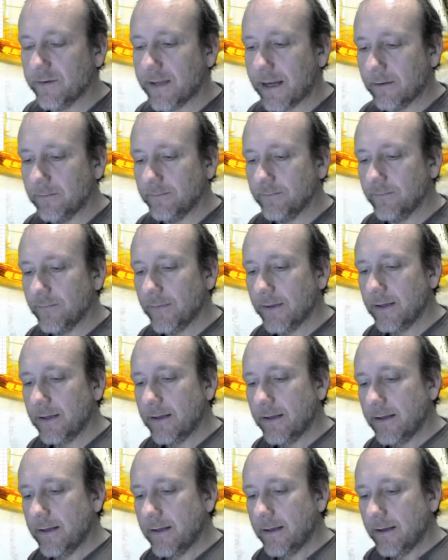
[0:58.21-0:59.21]
Now,
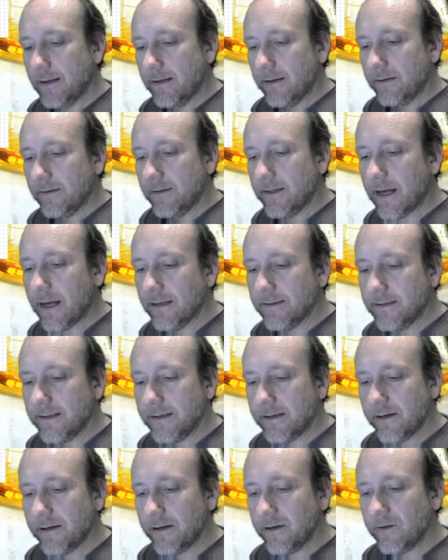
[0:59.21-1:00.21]
the
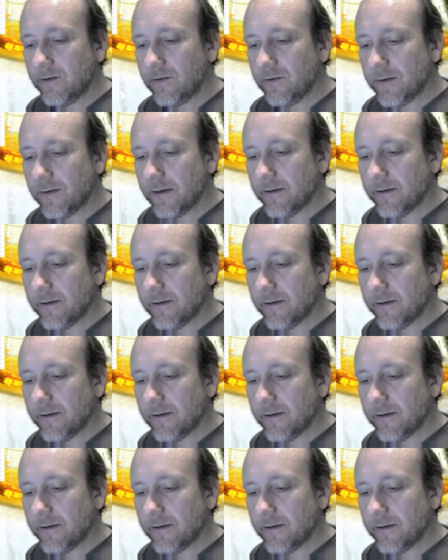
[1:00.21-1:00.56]
idea is